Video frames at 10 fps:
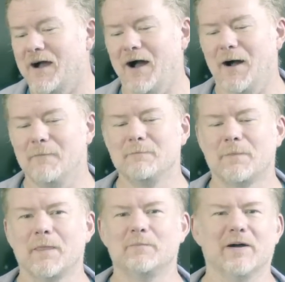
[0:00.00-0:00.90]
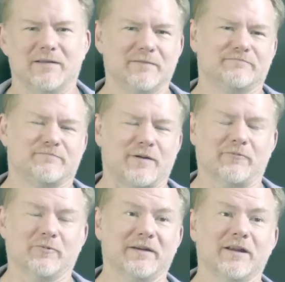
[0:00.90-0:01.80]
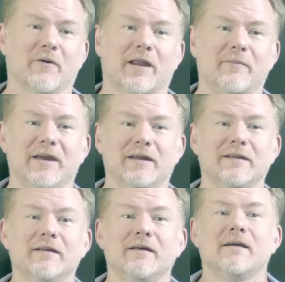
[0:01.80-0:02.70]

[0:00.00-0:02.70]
but you probably know what I mean.